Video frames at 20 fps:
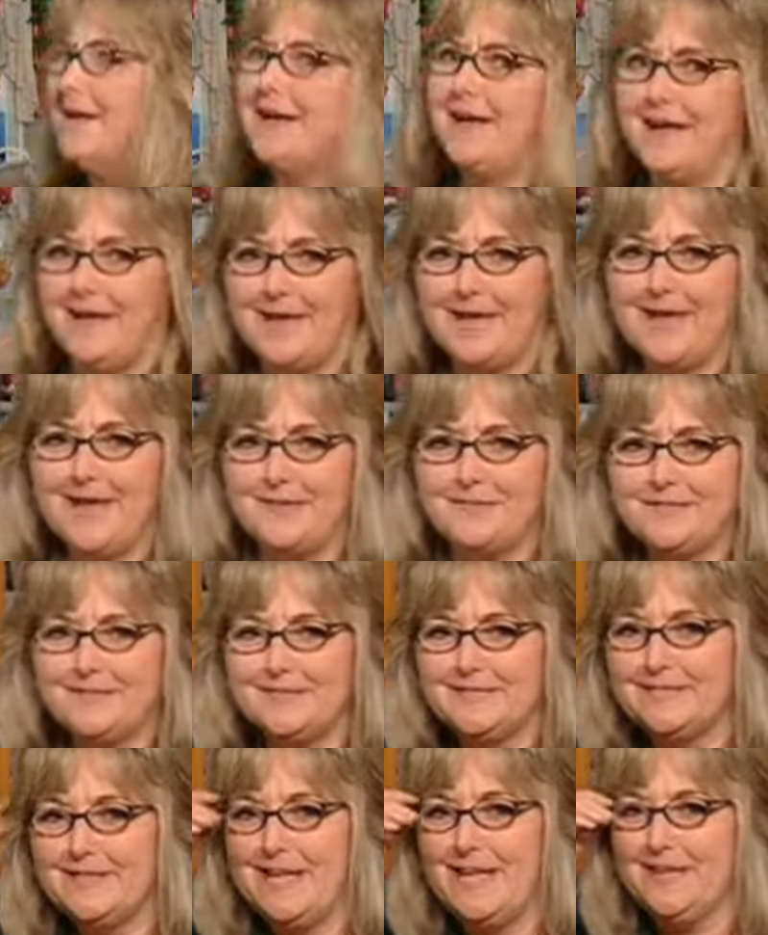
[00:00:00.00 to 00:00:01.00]
I have to
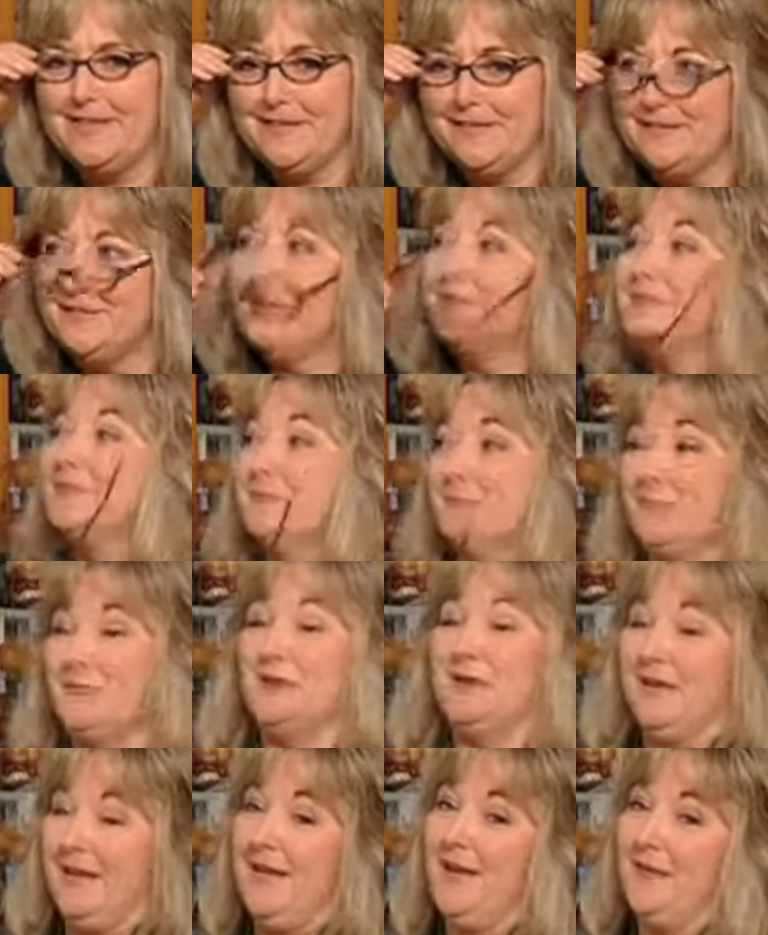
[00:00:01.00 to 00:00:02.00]
say this is a
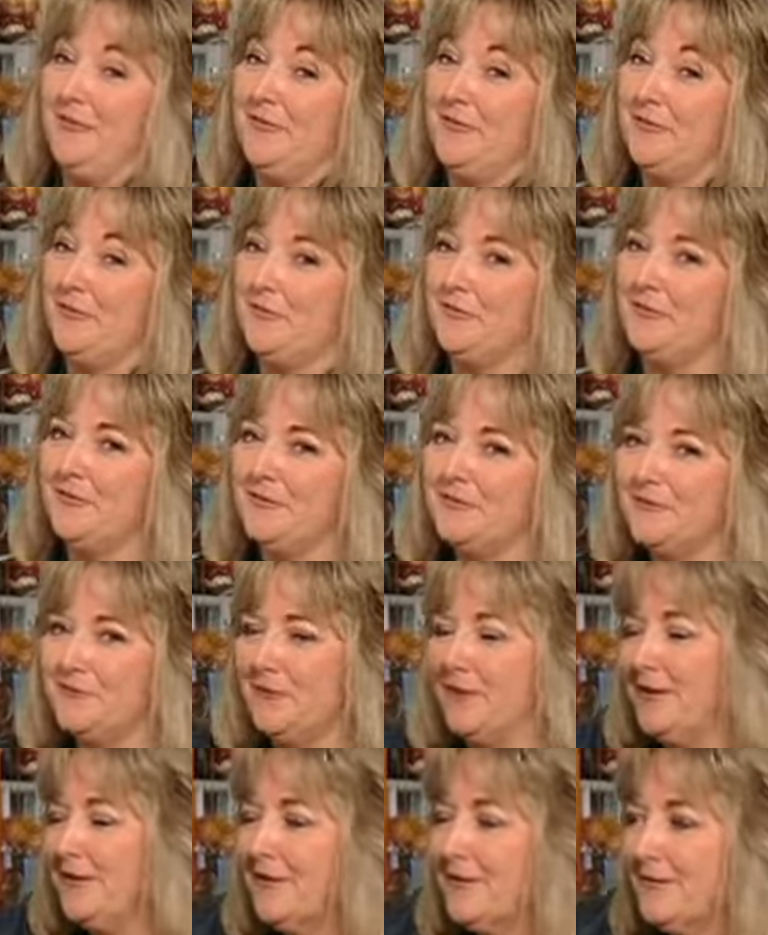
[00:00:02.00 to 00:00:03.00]
pretty healthy
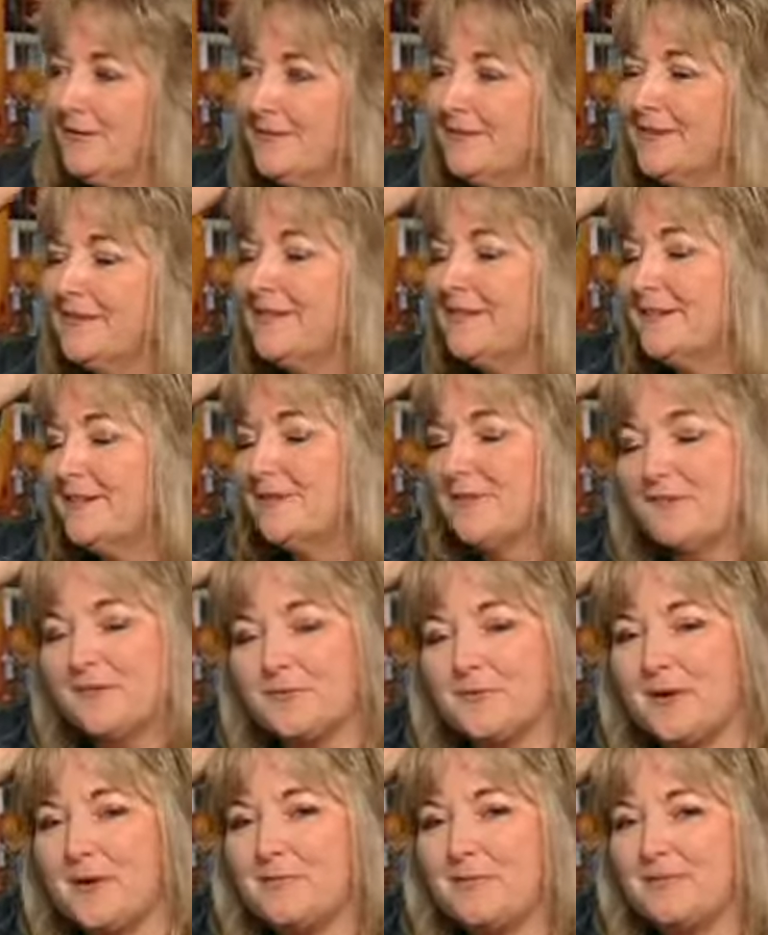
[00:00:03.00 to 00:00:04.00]
refrigerator. For
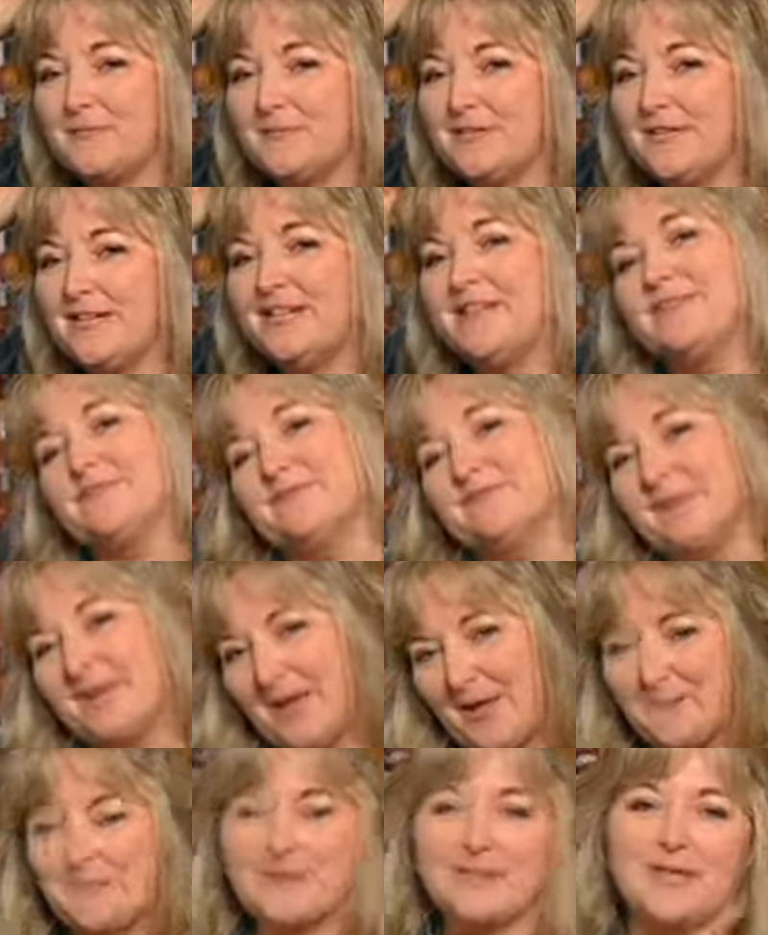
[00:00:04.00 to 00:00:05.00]
WebMD,
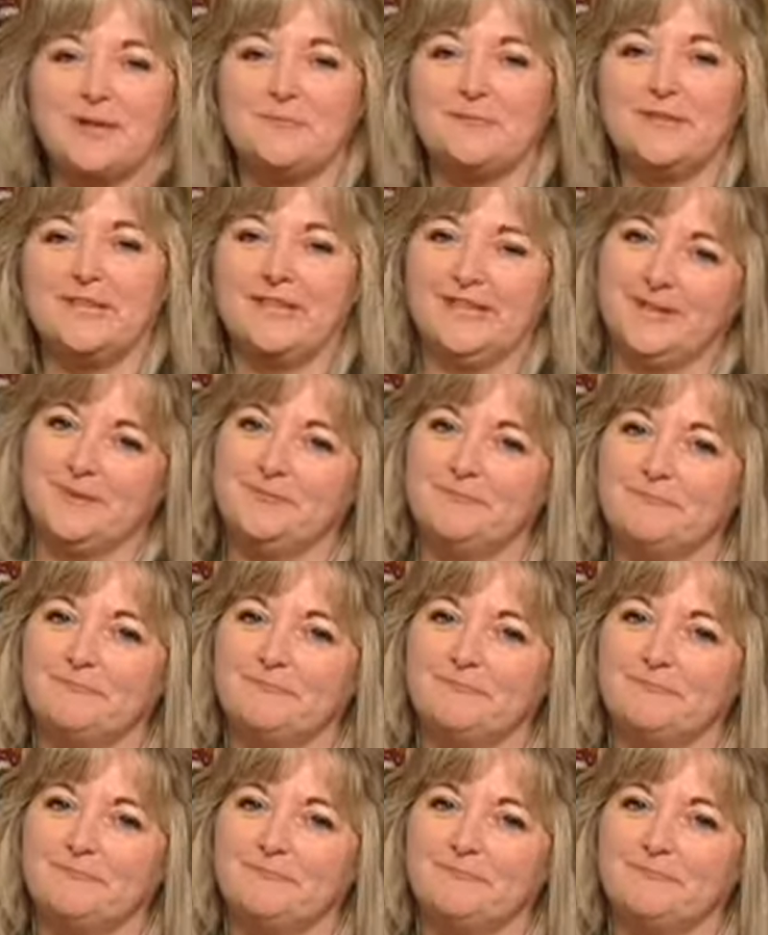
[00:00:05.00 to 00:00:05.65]
I'm Elaine McGee.